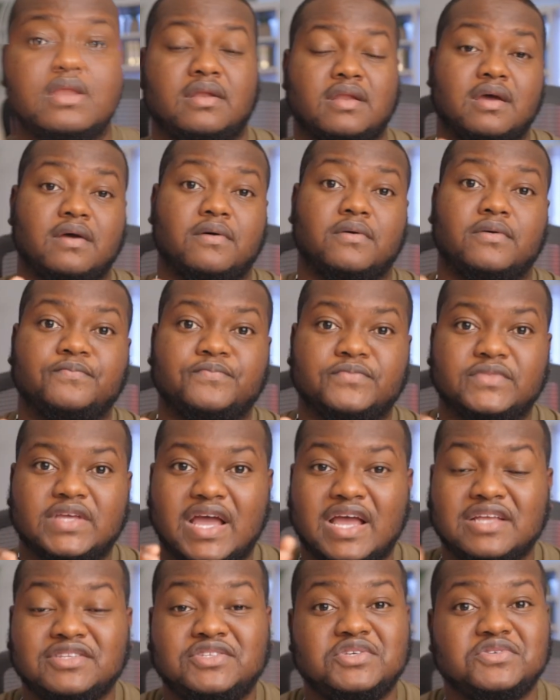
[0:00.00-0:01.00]
Now,
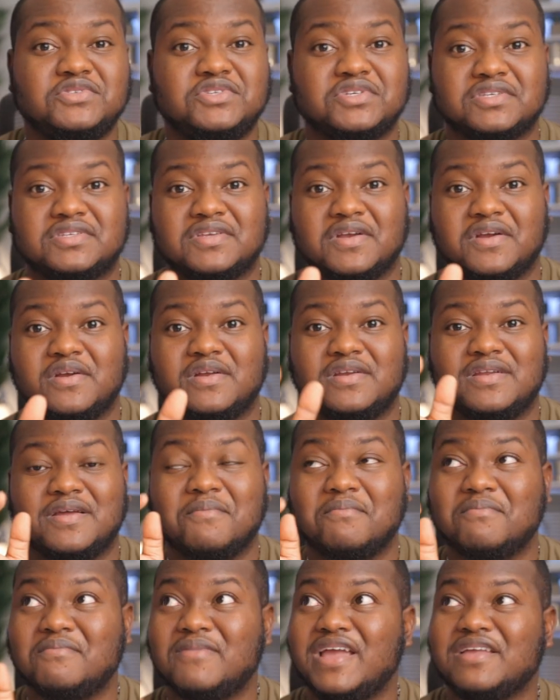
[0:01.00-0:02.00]
as you just heard,
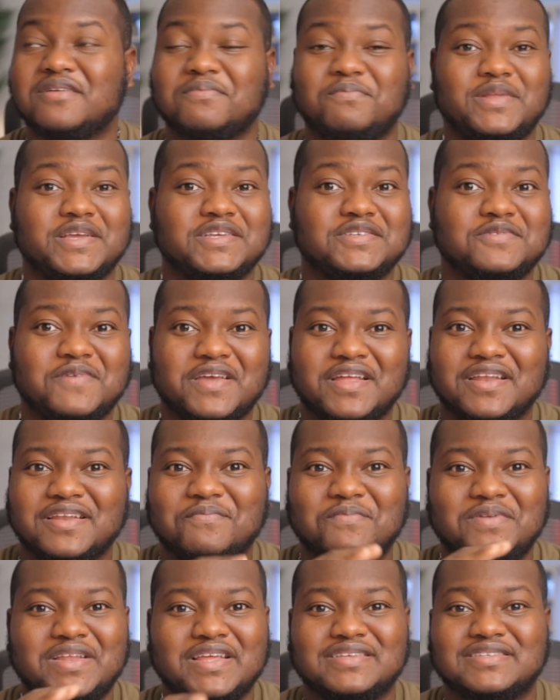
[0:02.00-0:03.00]
mic
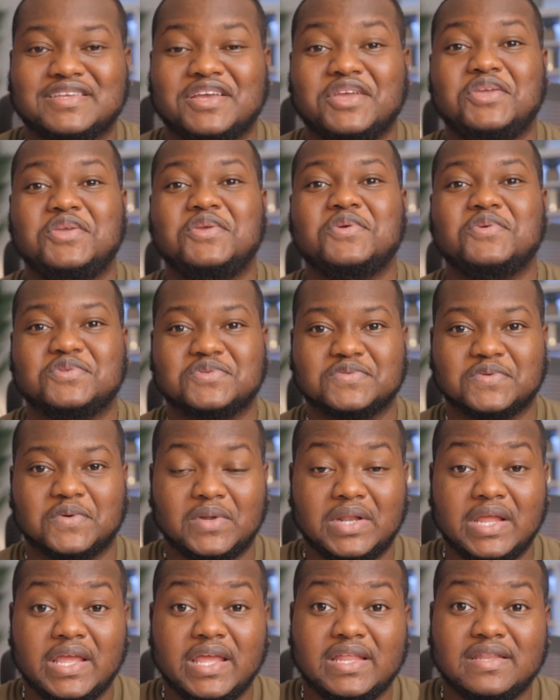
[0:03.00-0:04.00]
placement plays a huge
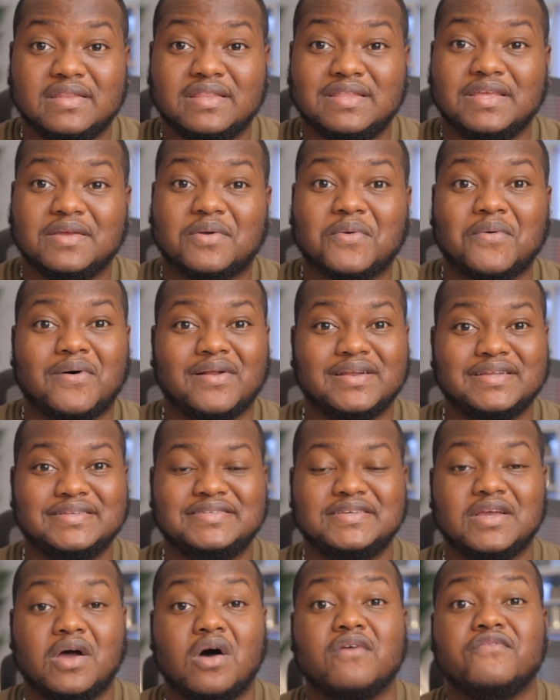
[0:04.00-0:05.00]
role in the
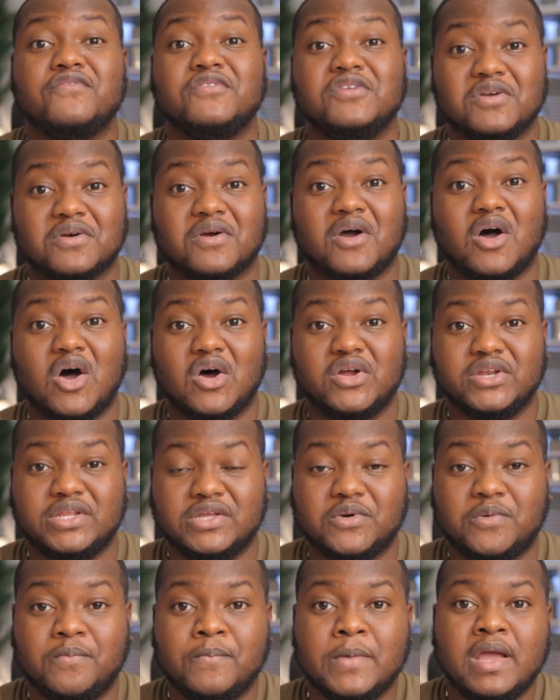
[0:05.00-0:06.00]
quality of your
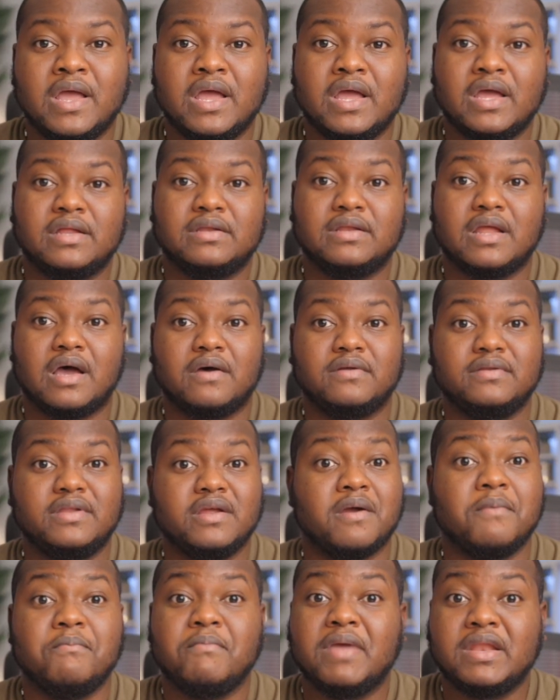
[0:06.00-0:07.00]
audio. Now,
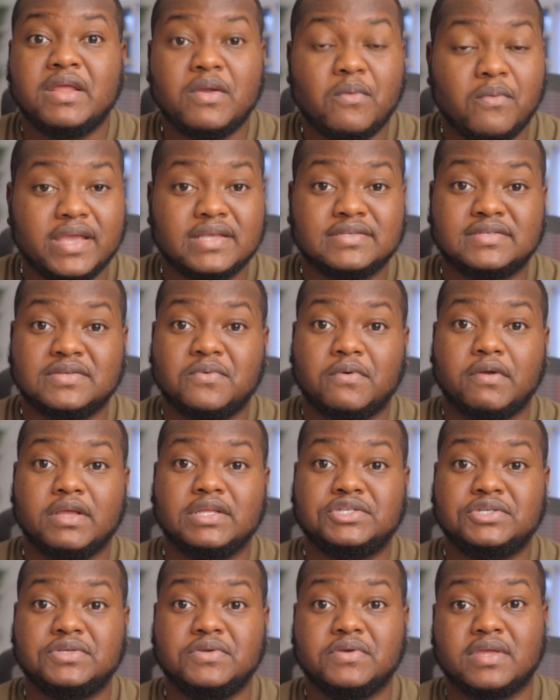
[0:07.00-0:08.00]
there are many ways in
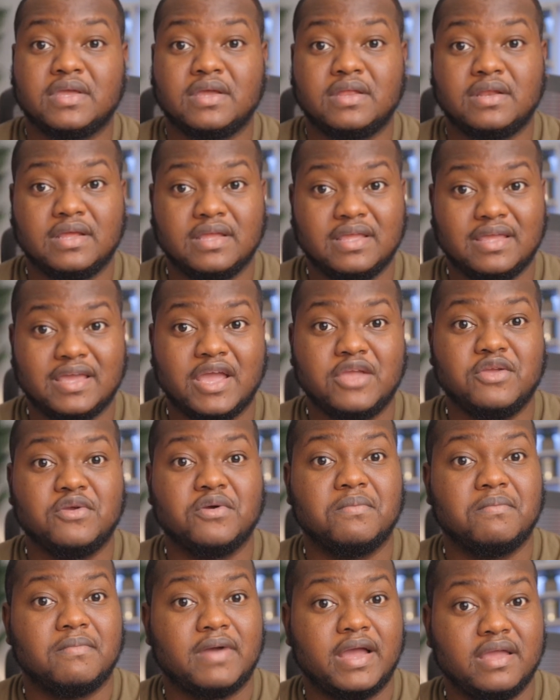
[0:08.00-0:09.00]
which you can get
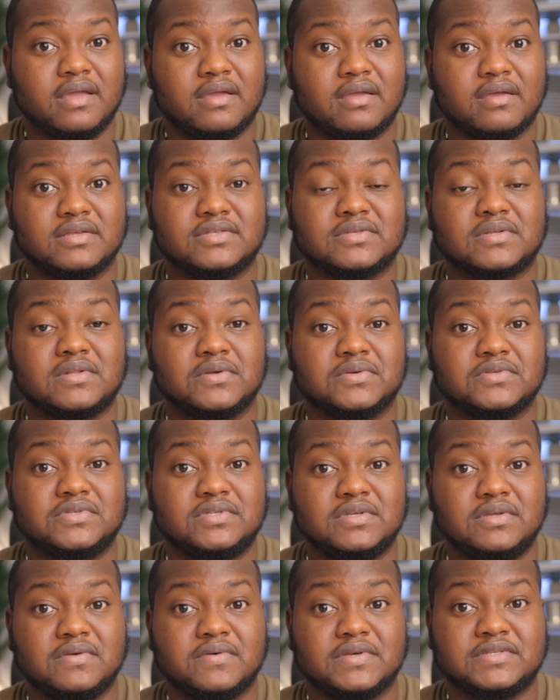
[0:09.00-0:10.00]
your mic as close
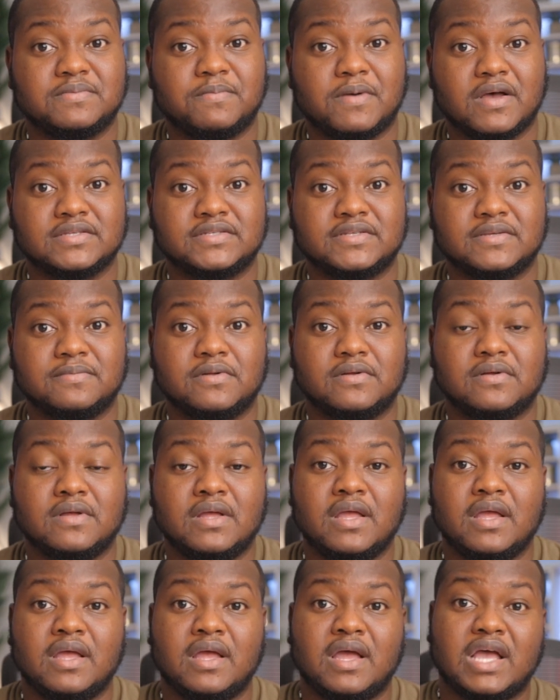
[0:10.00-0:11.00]
to you as possible,
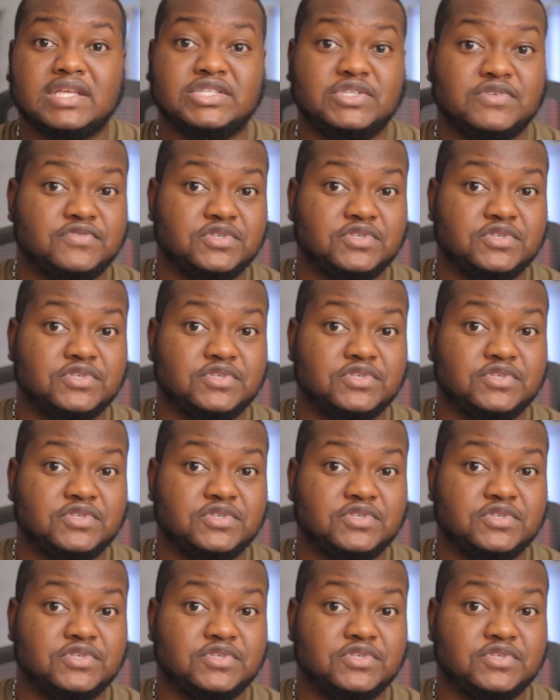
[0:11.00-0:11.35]
as you've